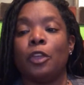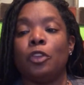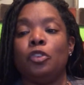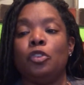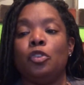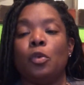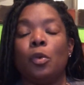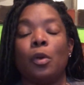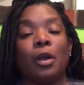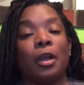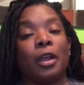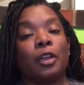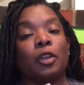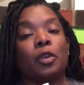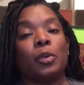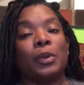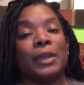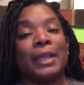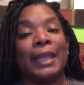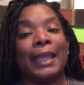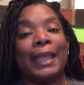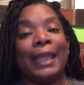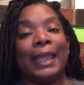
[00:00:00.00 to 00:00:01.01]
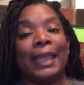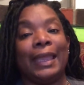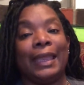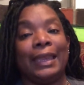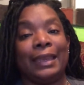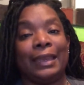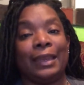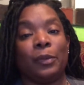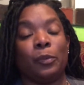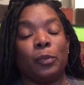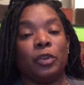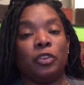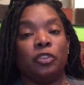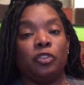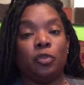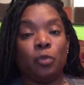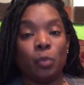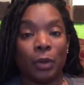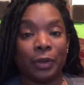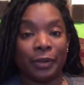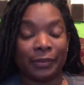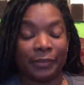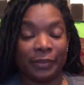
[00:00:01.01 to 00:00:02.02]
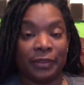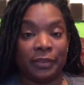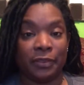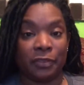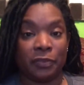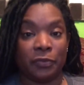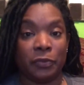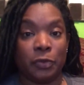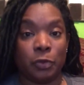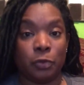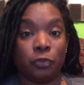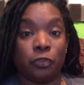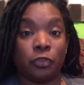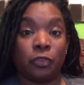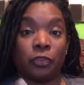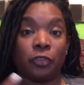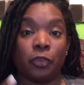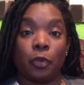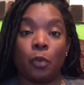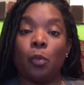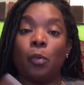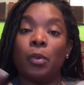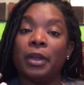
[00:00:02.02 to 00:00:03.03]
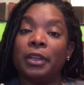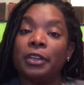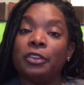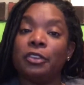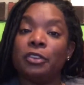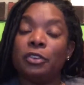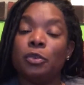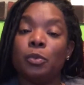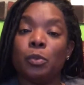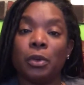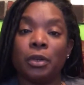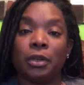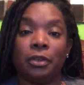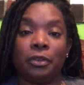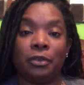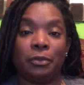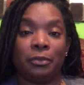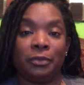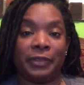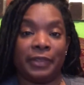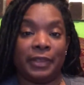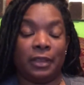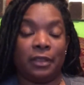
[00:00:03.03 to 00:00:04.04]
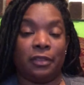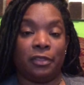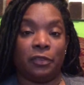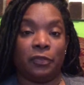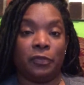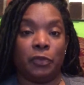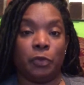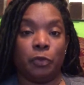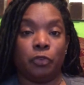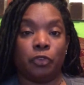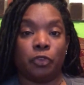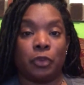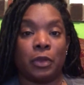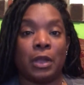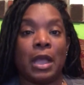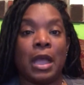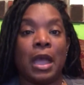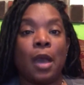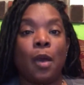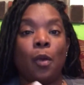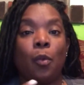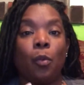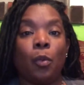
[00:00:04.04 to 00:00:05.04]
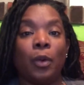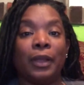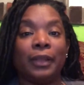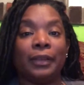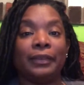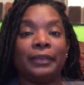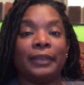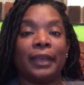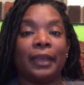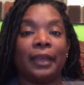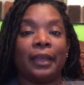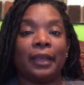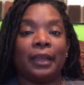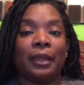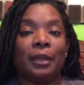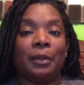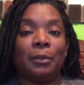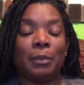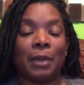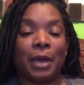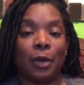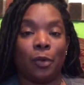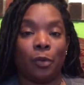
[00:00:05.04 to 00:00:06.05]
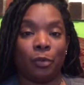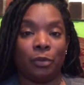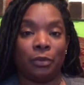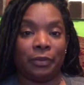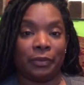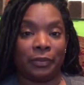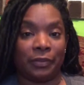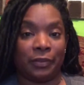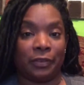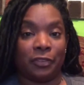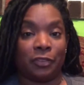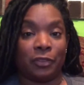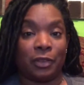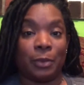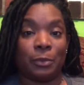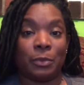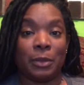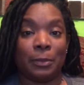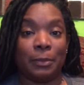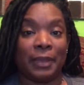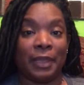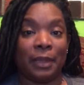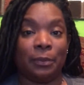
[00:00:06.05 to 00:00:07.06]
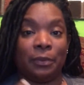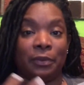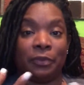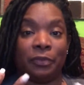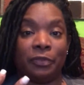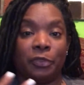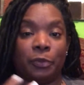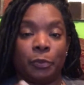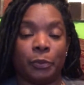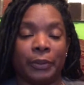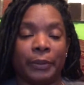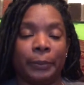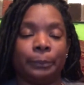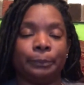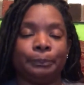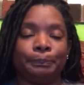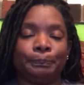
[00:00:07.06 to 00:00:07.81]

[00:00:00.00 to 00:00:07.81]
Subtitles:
You are creating what you want to see in the future. So what do you want to see in the future? One time, my older sister, I'm the baby of three.